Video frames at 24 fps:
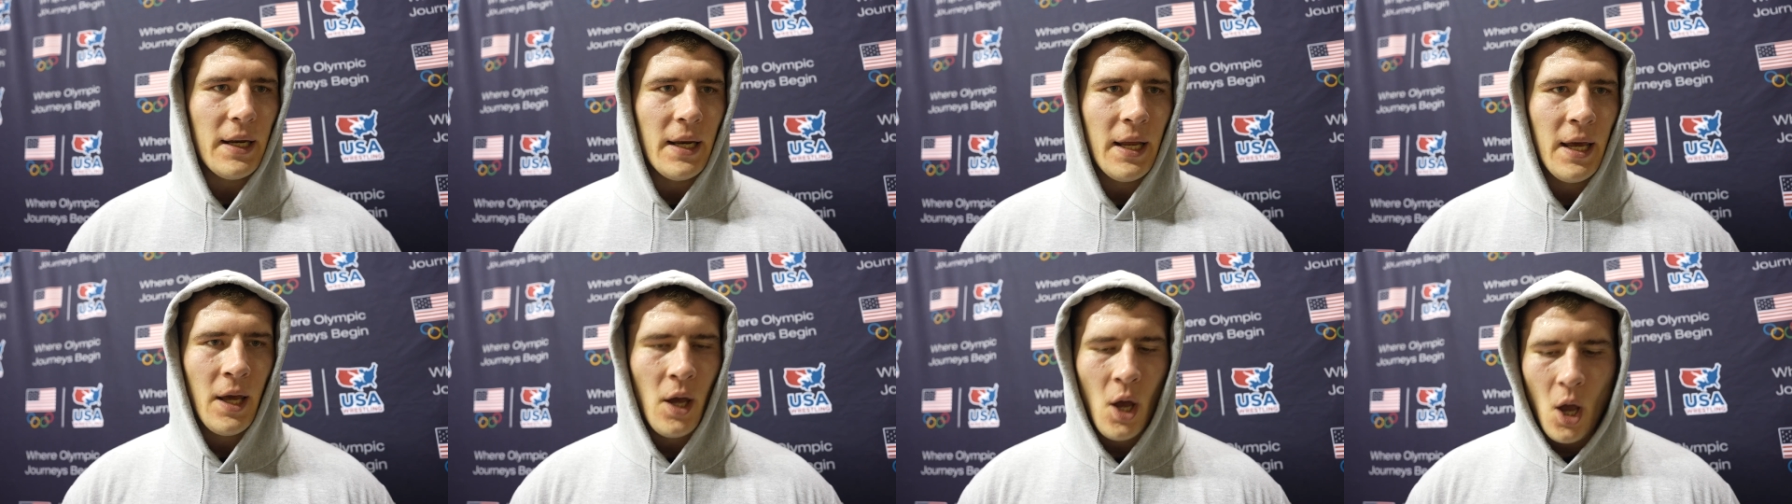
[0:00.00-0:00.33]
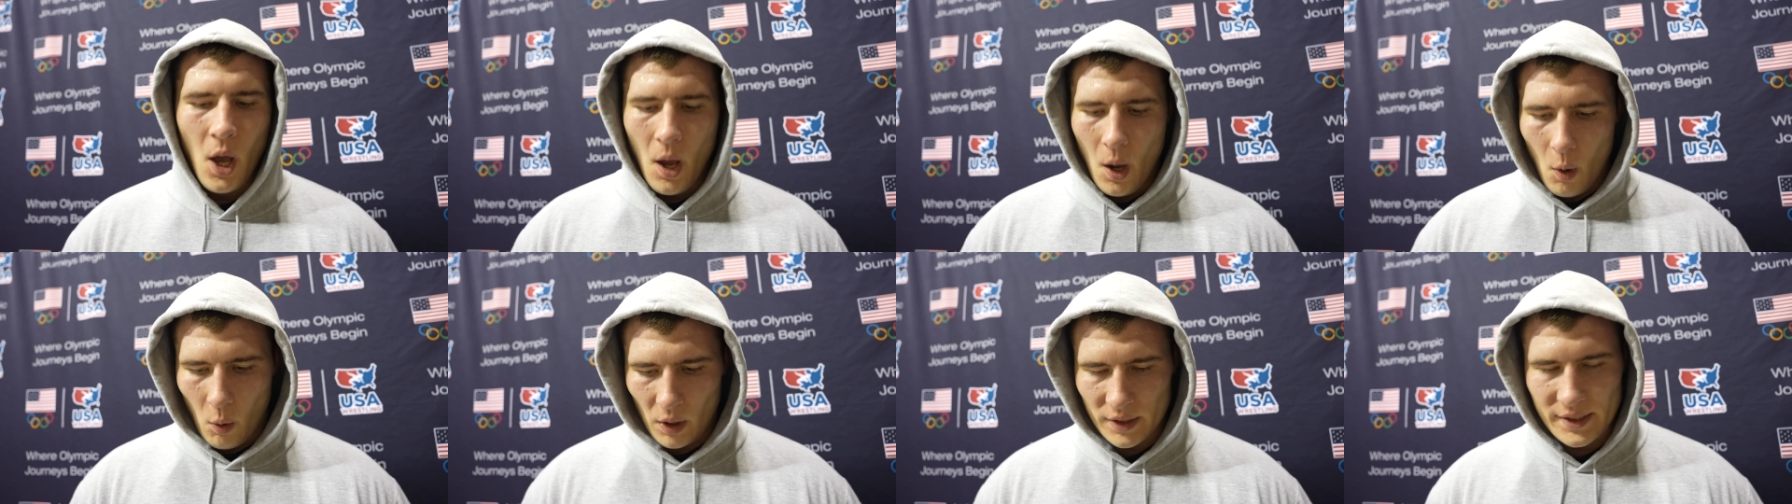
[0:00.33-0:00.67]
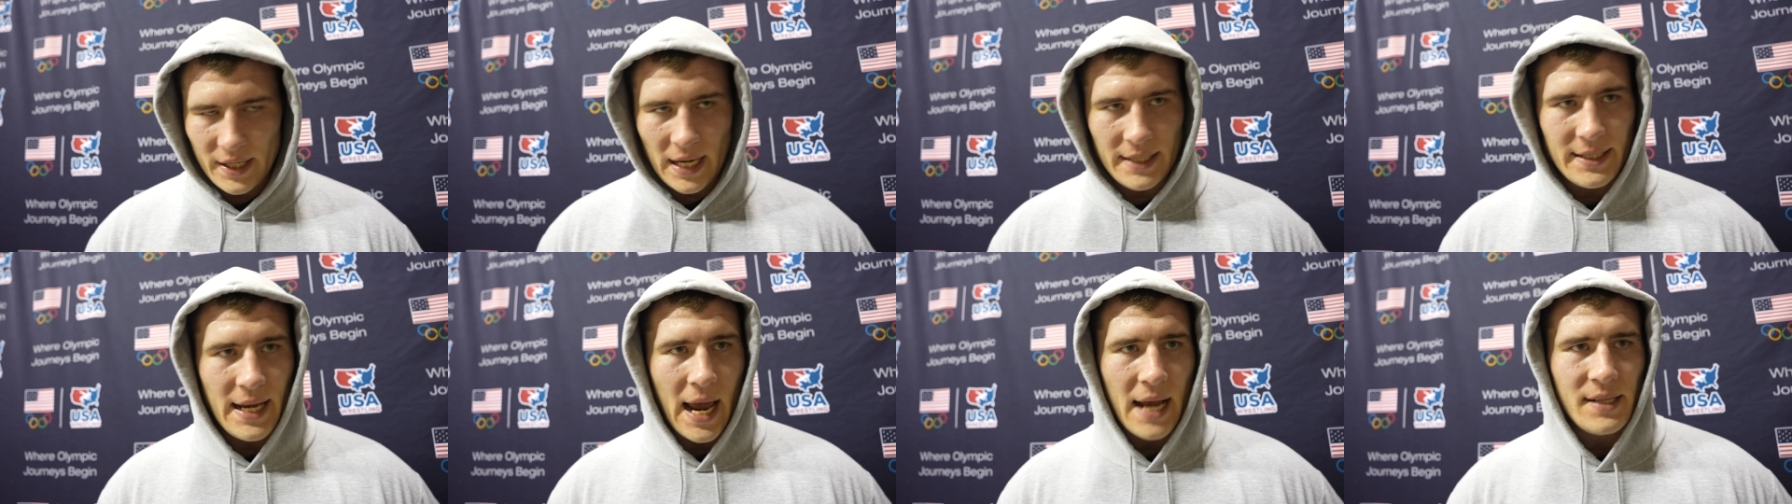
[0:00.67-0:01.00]
and once
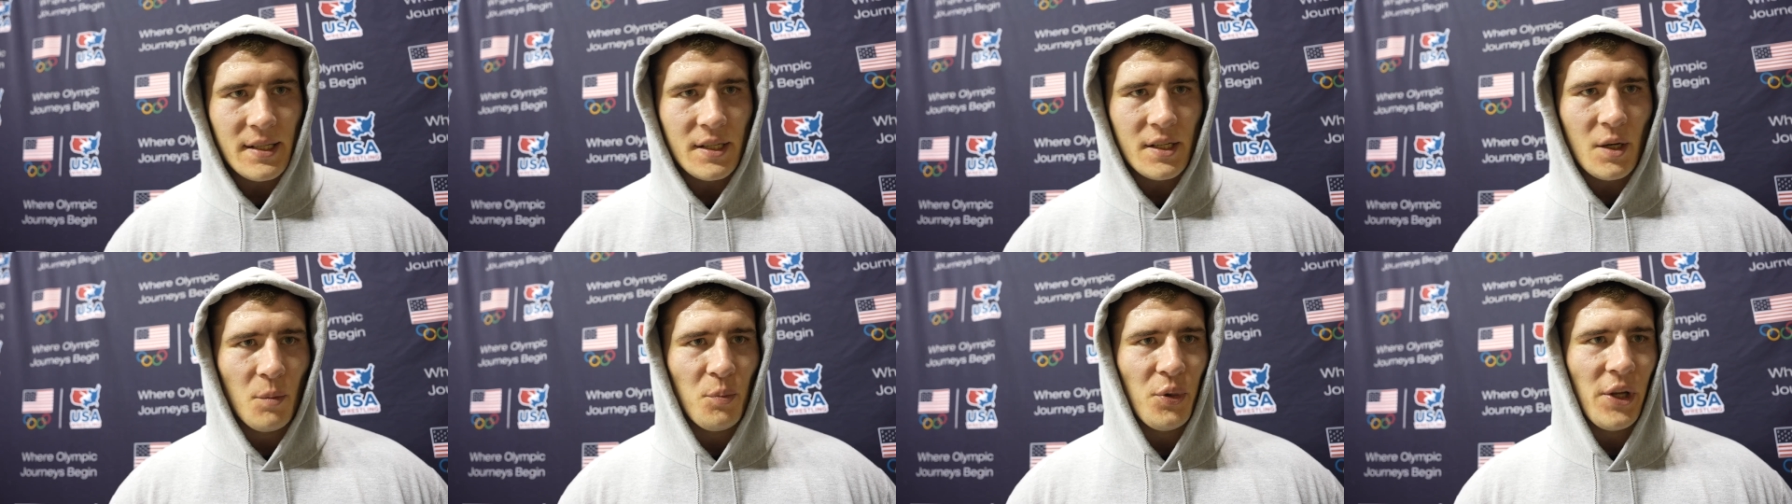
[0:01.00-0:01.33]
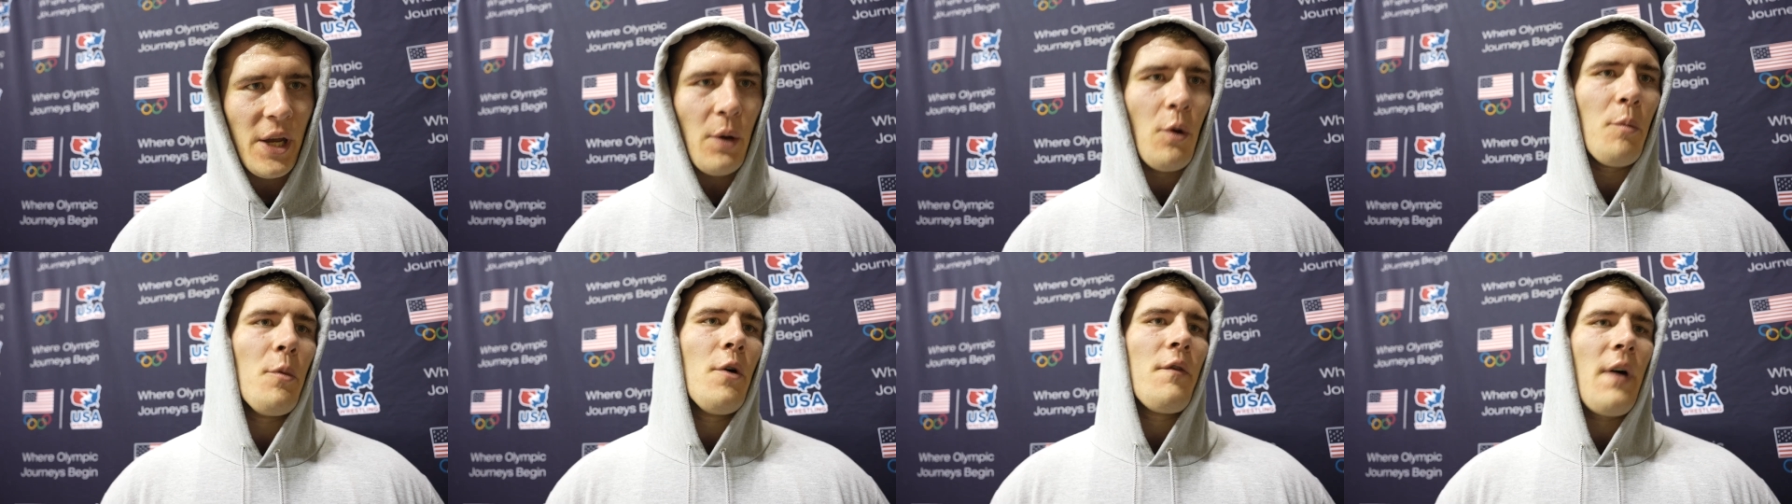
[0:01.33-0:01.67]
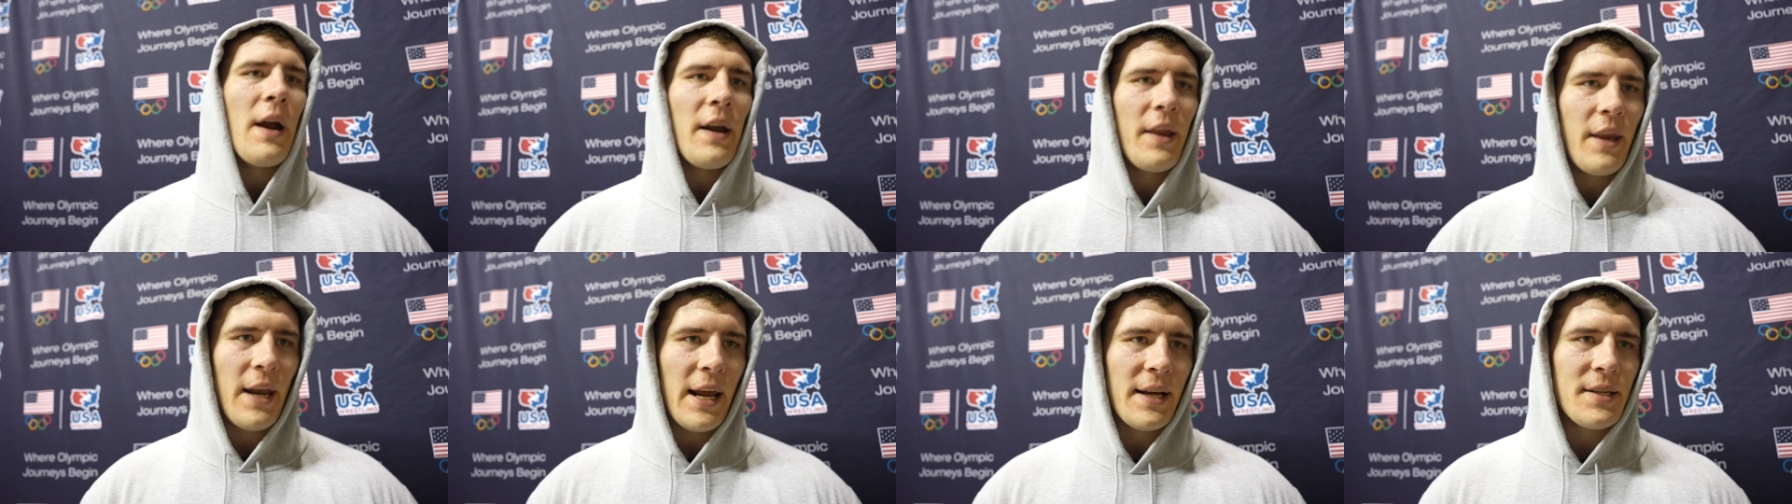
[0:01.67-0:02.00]
that task is complete, we'll move
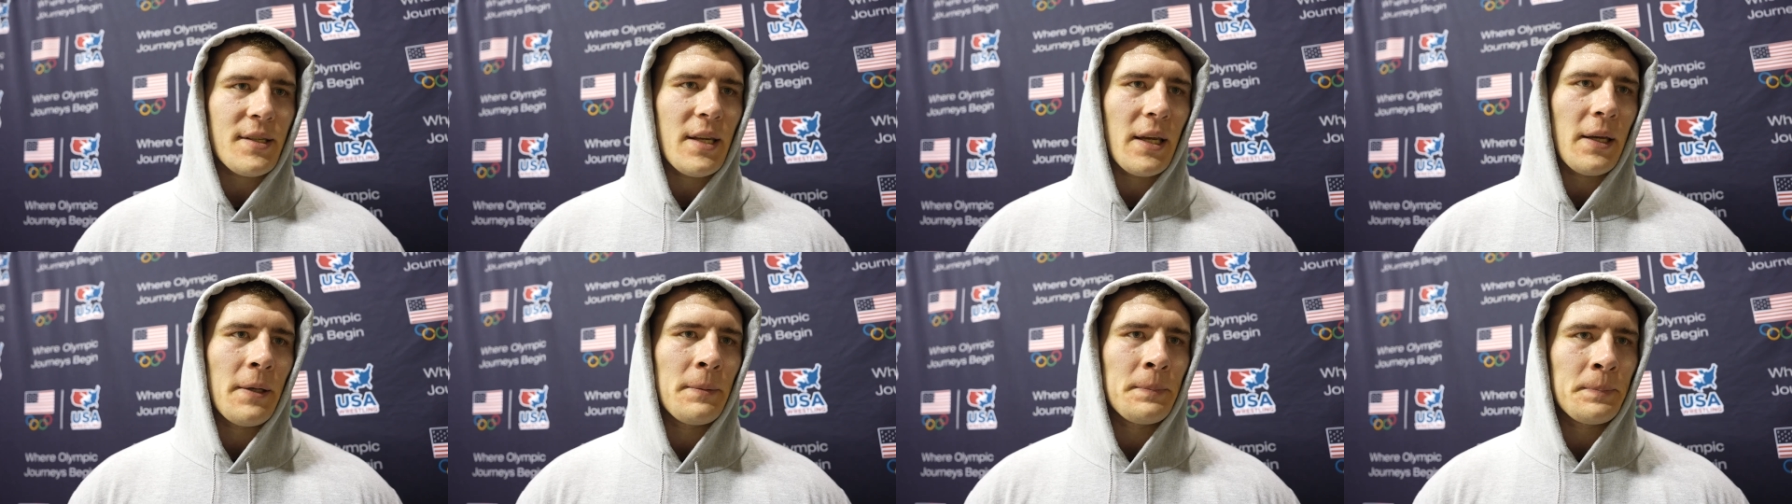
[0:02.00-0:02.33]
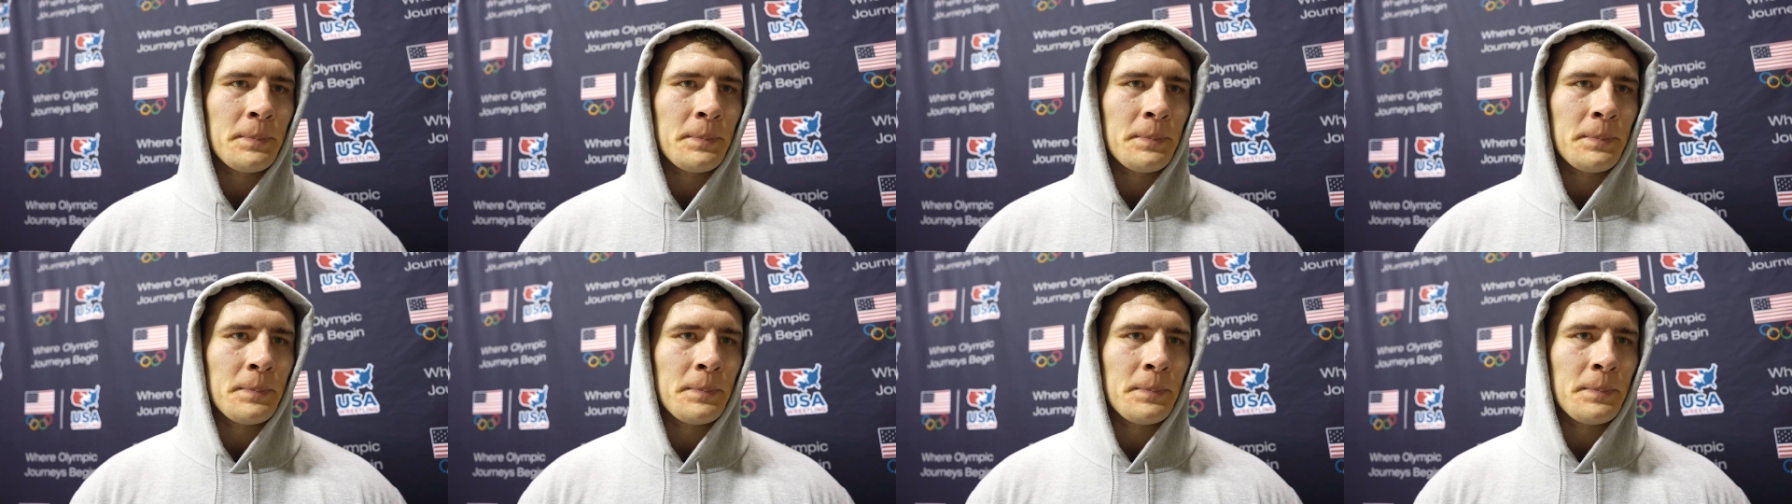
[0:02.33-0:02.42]
on to the next thing.